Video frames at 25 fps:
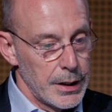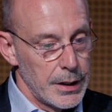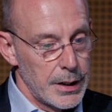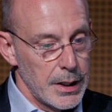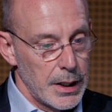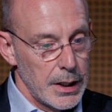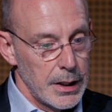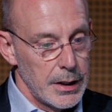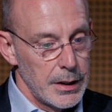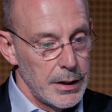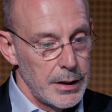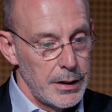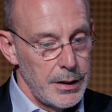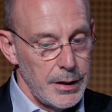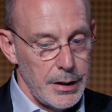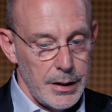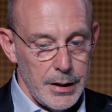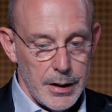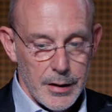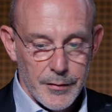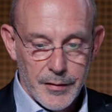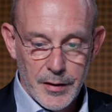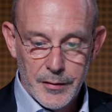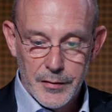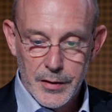than
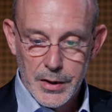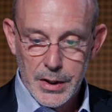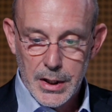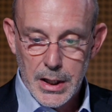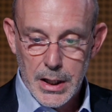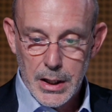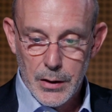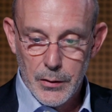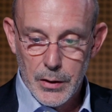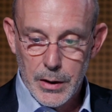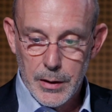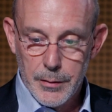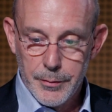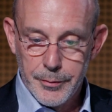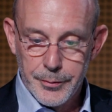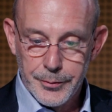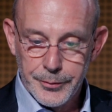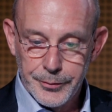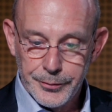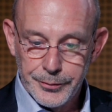the Vivity IOL.